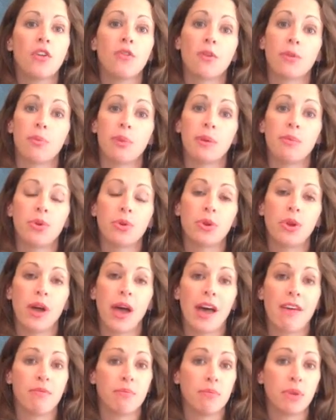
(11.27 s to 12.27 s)
for people who
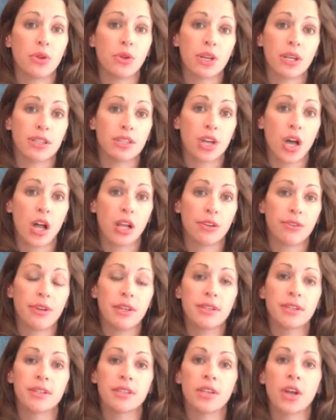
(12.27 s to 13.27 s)
have milk
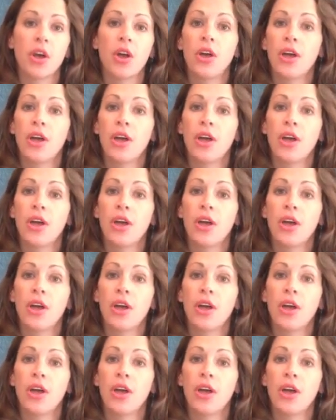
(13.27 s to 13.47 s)
intolerance,